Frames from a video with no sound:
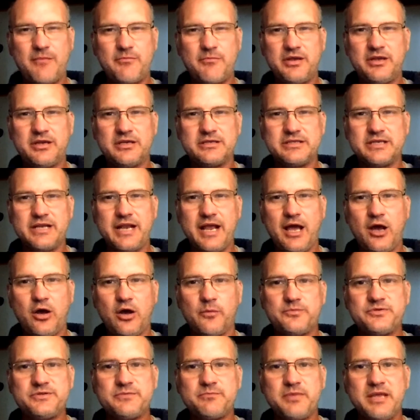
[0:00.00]
because it
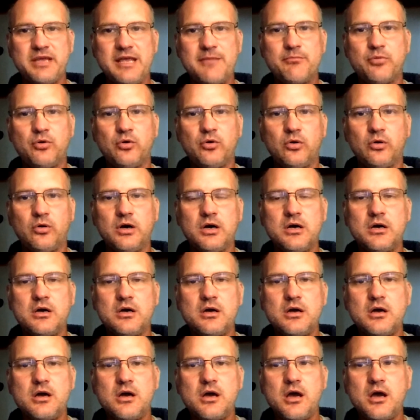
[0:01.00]
helps people
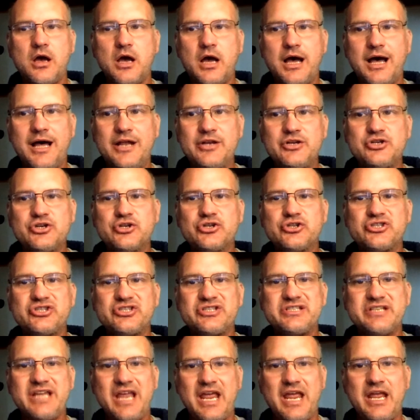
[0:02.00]

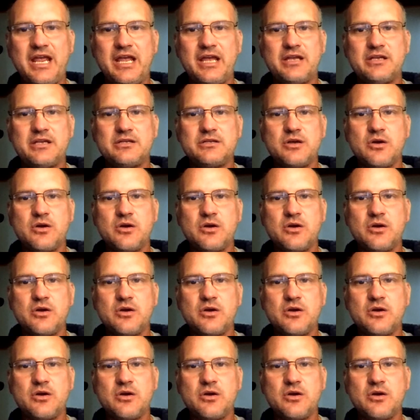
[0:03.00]
understand